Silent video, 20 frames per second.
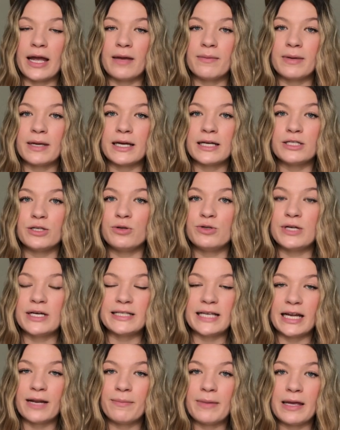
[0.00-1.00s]
Because you just
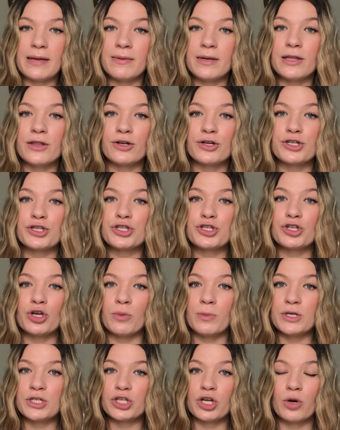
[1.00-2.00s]
had a baby, there's so
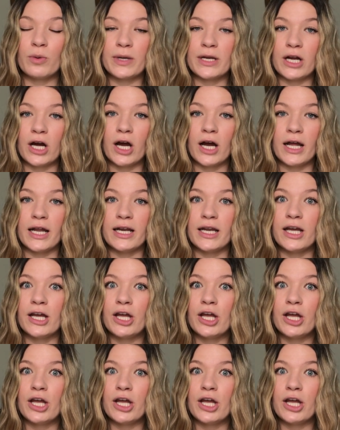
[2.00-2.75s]
much going on,